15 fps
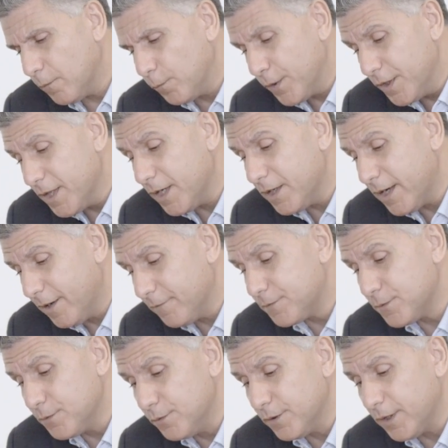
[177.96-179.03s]
We then
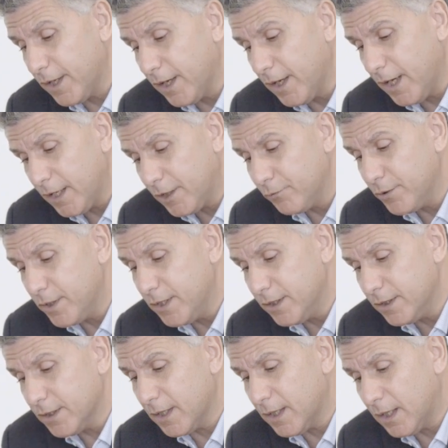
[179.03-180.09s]
have to
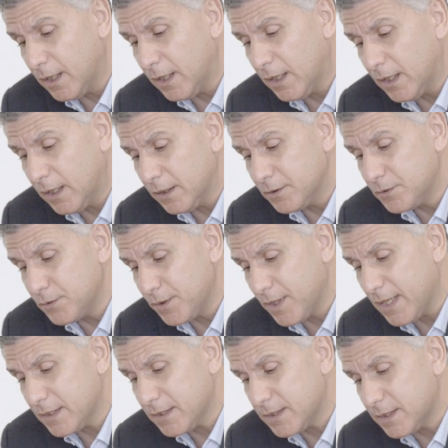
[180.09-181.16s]
agree to
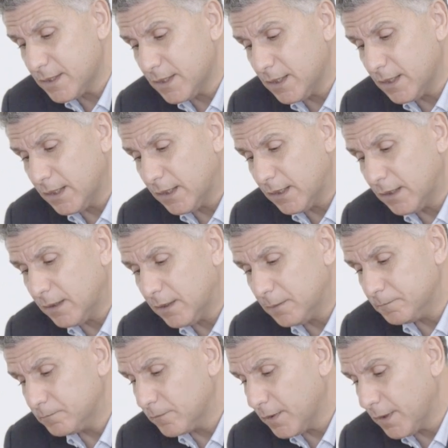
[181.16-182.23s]
that
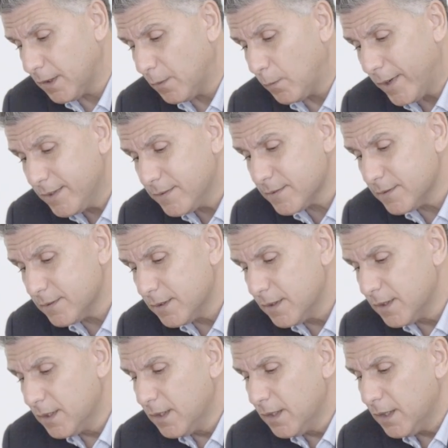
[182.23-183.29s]
weight.
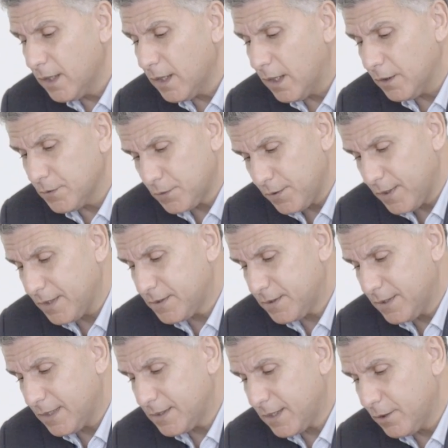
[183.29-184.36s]
So
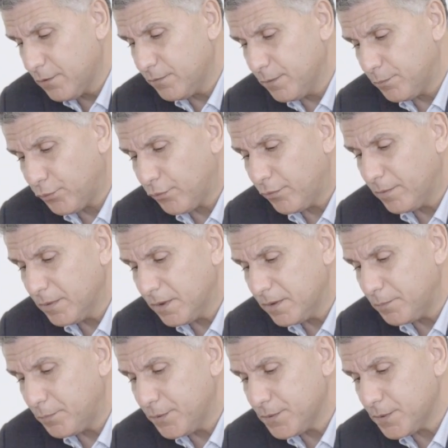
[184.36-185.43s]
that's kind of the program
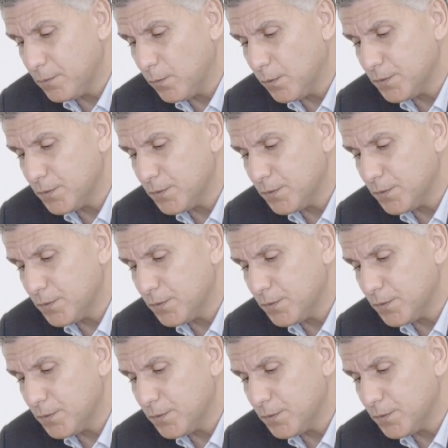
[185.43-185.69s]
that the person